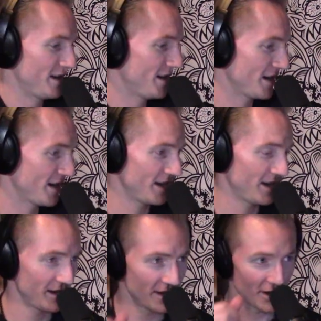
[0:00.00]
Get uh,
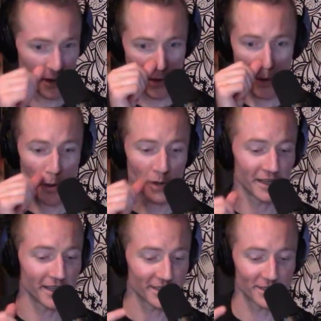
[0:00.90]
stoned in color.
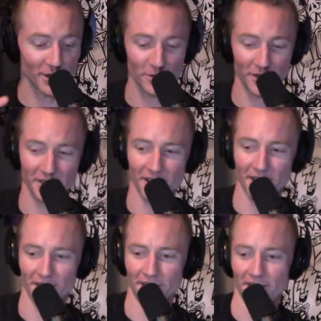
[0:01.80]
Get stoned in
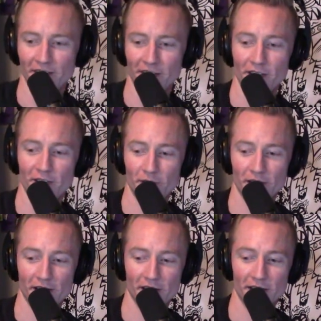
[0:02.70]
color.
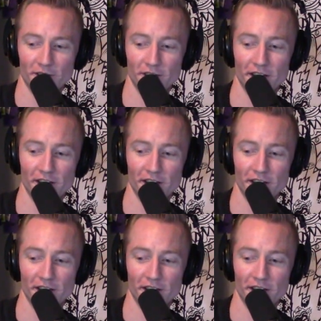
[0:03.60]
Uh, check